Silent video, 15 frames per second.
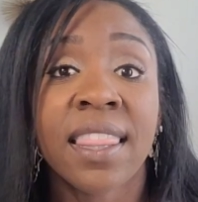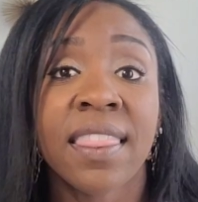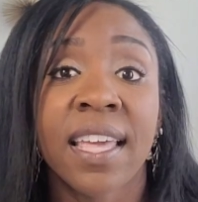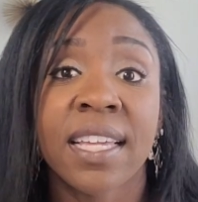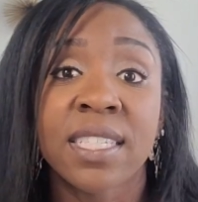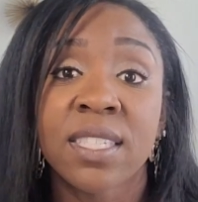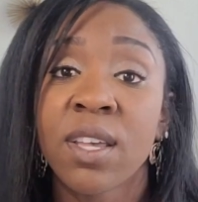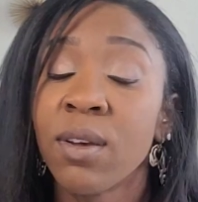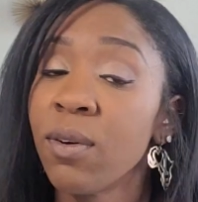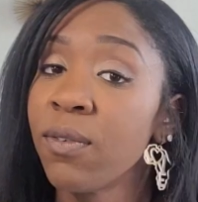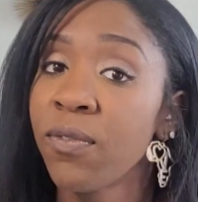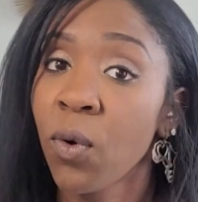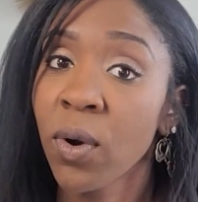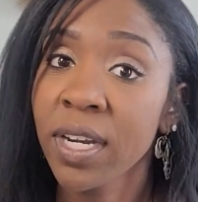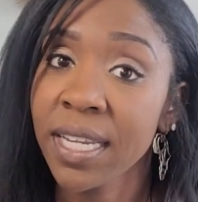That's
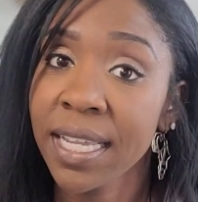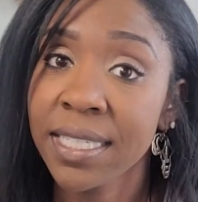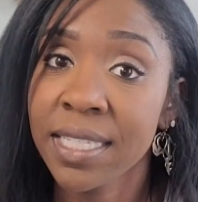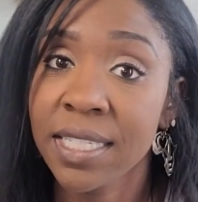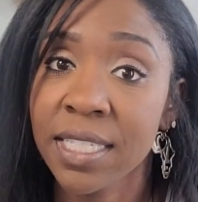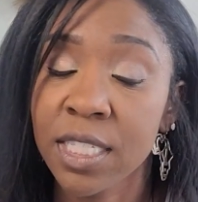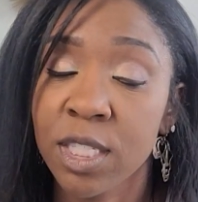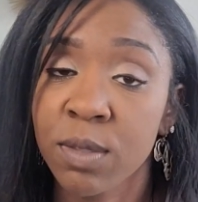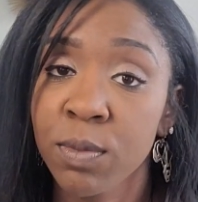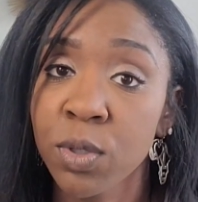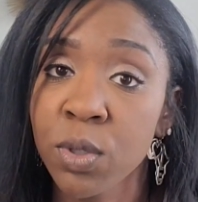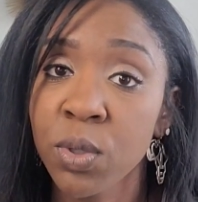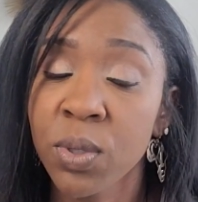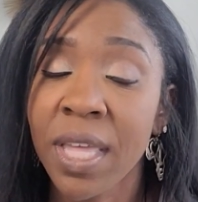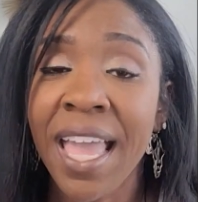4 dances in
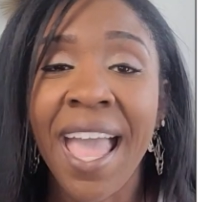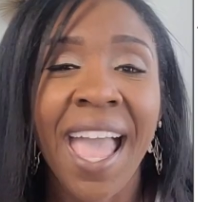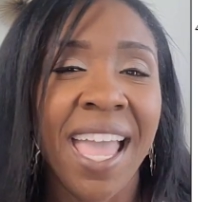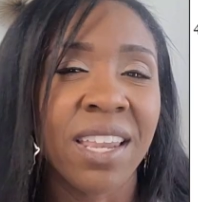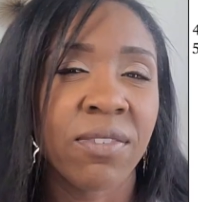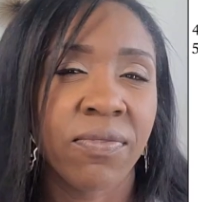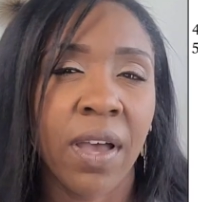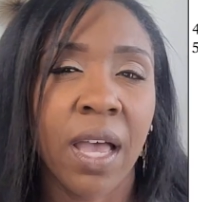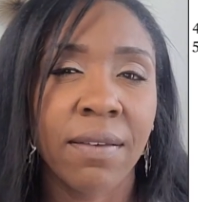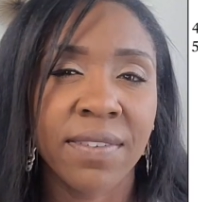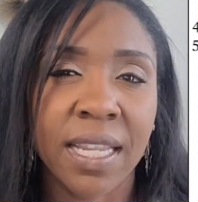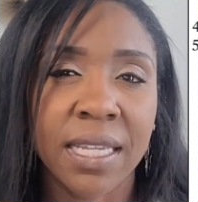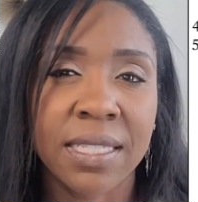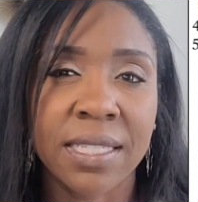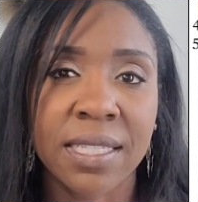Smooth and
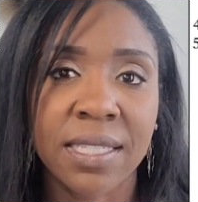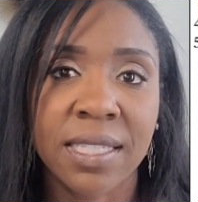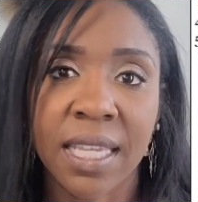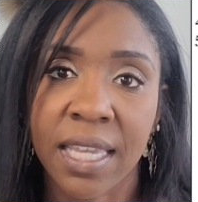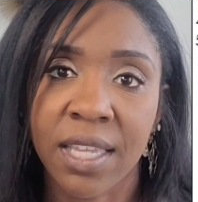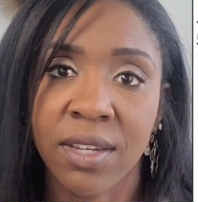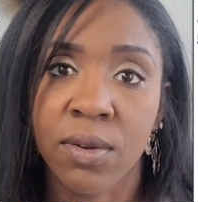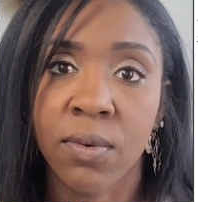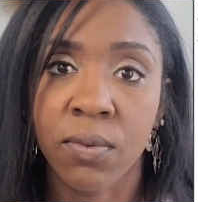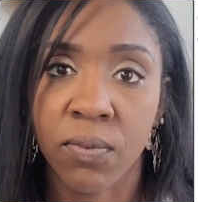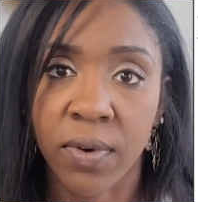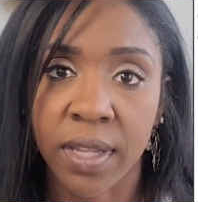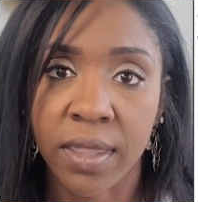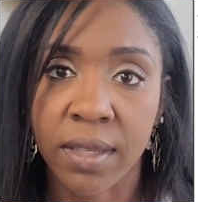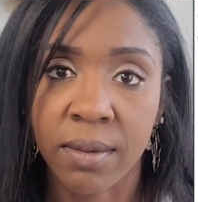5 dances in
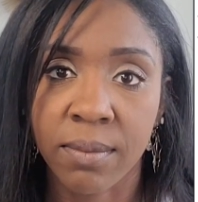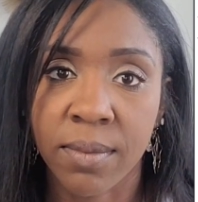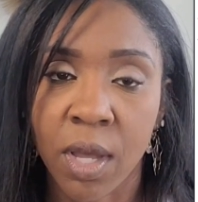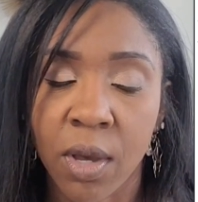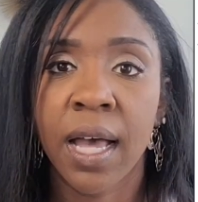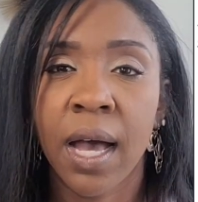Rhythm.